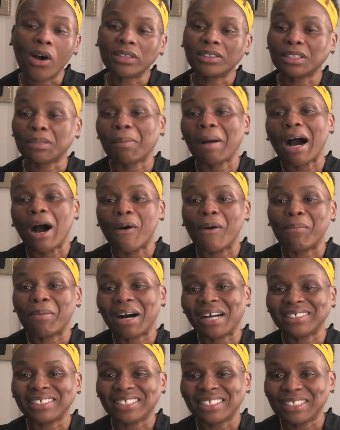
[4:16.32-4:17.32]
The Power of
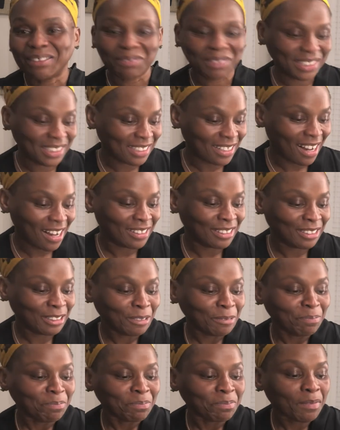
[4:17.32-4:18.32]
Positivity.
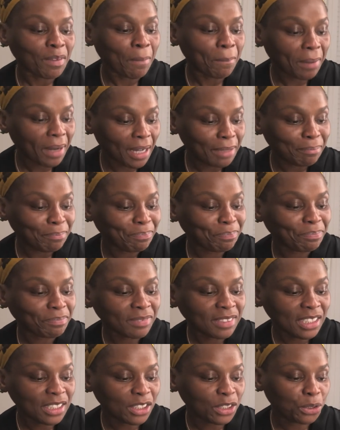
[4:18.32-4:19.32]
But
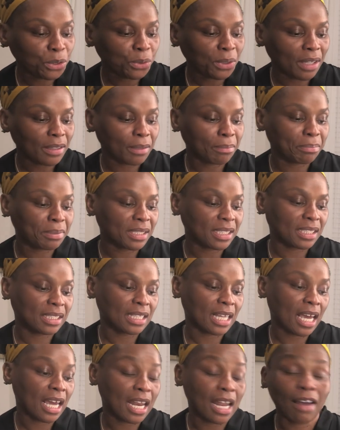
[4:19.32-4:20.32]
these are 2 other books,
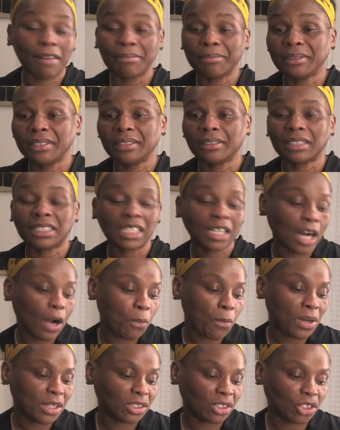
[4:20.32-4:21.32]
and I
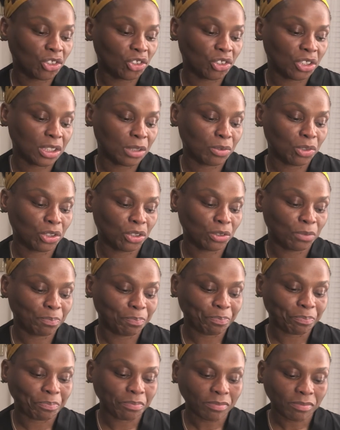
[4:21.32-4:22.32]
wanted to share with you.
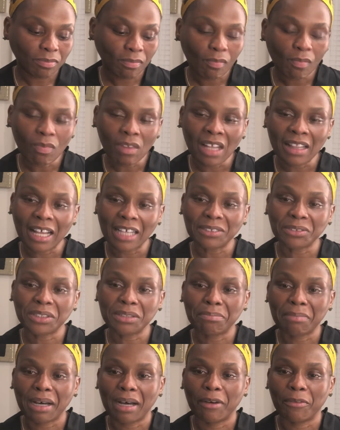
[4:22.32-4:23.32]
That's in
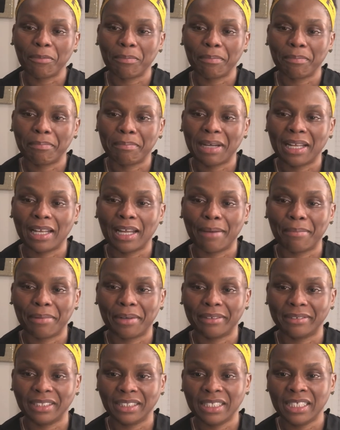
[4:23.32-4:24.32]
my
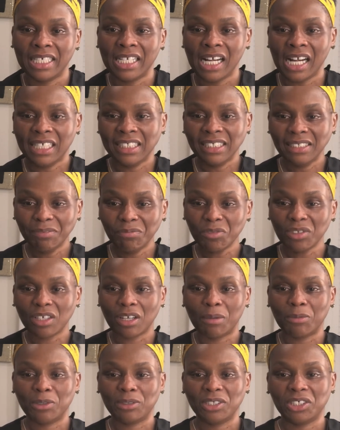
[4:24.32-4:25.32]
library. You know,
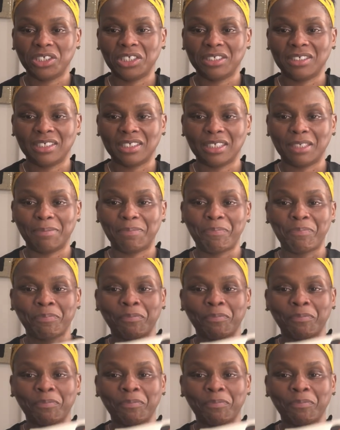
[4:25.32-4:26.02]
I'm always sharing some.